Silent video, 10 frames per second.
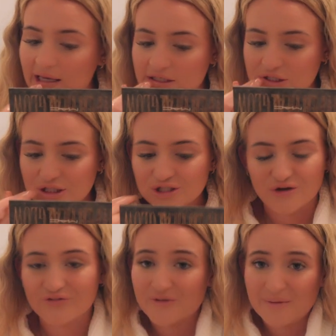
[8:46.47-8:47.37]
it's just
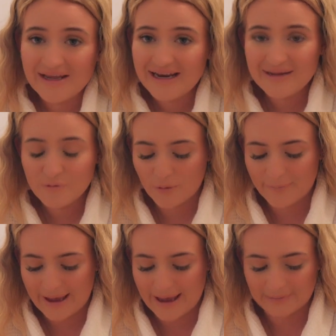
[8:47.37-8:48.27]
not for me anymore,
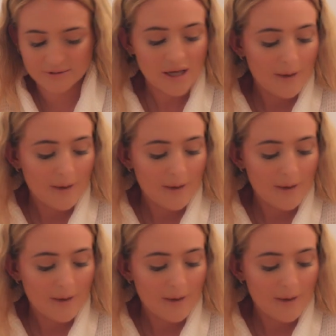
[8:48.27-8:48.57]
babes.